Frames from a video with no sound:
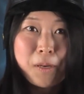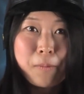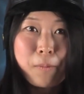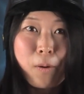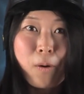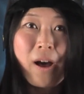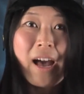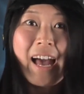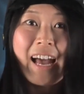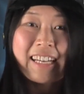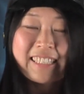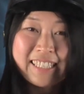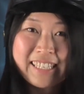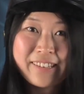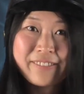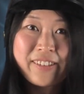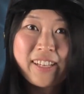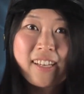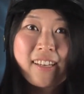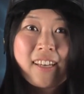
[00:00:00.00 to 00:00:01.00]
people
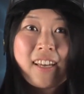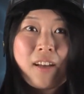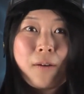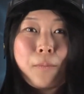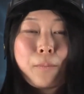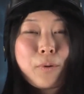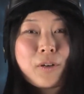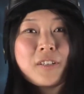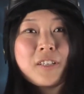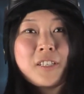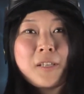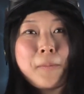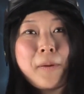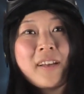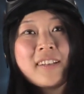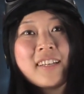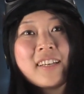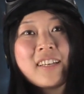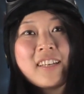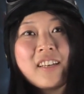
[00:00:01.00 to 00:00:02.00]
actively
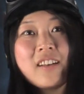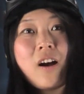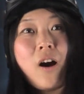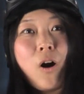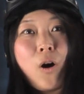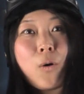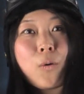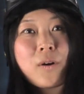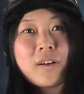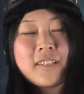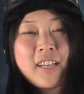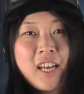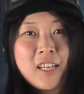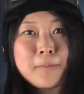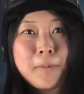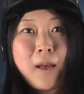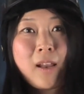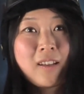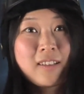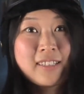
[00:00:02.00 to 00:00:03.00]
participating in our
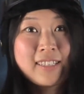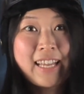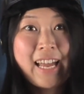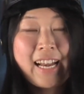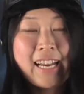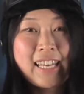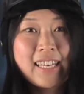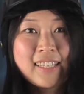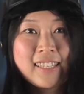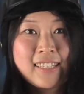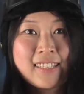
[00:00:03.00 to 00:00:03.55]
test pilot studies.